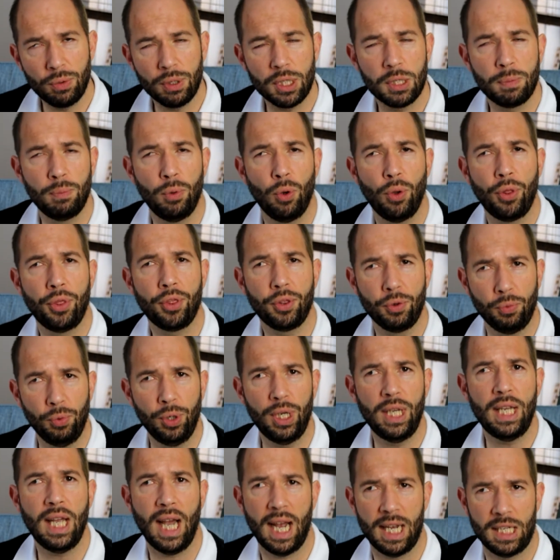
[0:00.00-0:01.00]
explore
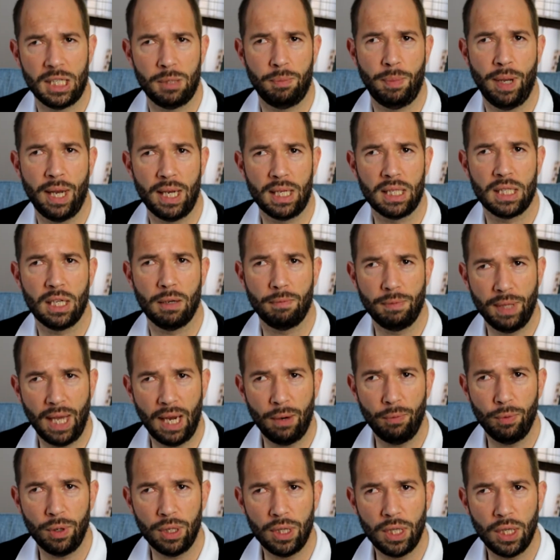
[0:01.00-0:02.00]
three aspects of
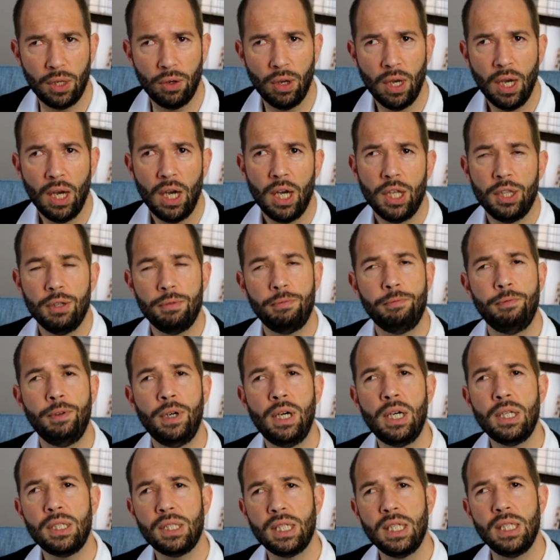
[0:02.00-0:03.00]
that with you. The
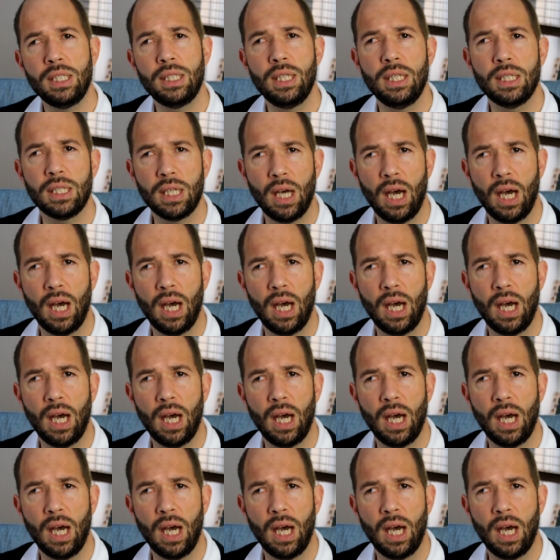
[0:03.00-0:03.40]
first is this